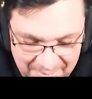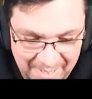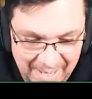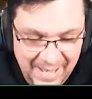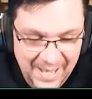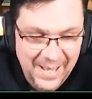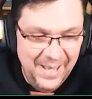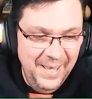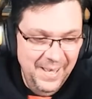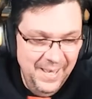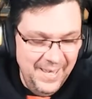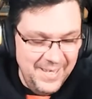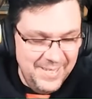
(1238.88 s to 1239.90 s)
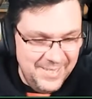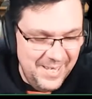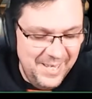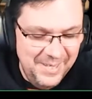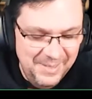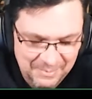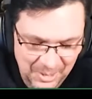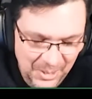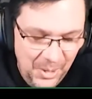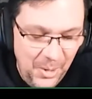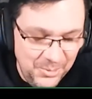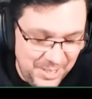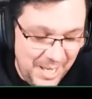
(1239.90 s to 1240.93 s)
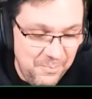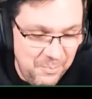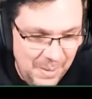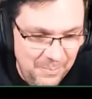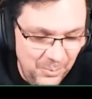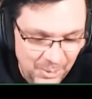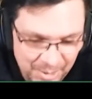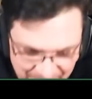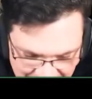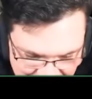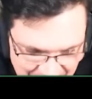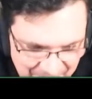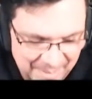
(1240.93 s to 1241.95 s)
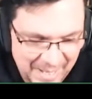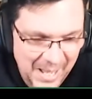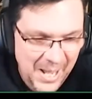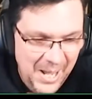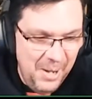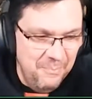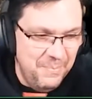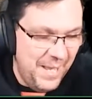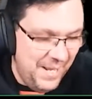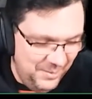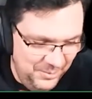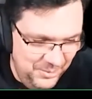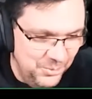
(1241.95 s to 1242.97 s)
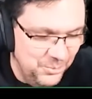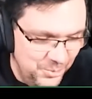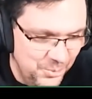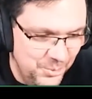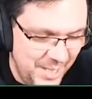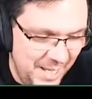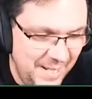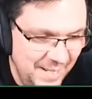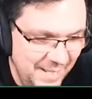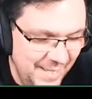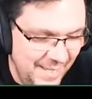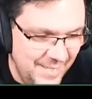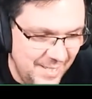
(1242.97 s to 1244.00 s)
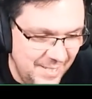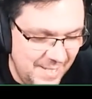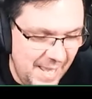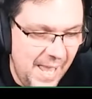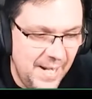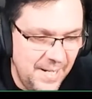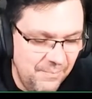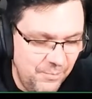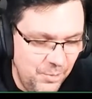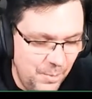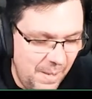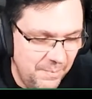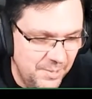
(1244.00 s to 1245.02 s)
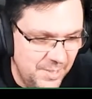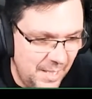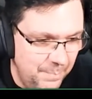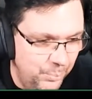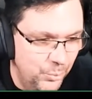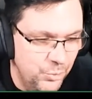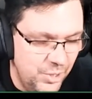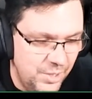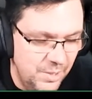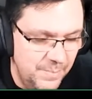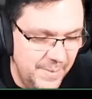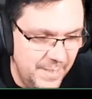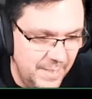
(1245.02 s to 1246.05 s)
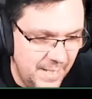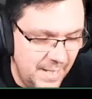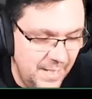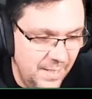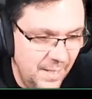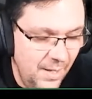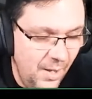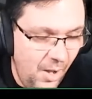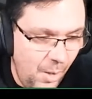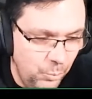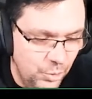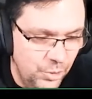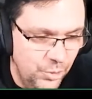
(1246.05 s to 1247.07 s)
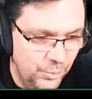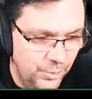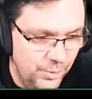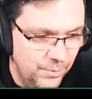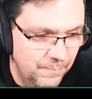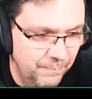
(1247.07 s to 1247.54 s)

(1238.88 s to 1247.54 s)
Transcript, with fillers: uh, he said, eh, like, I'll say one word um, that you you'll get. He said, Dad, if you ever say bussy to me again, I will kill you.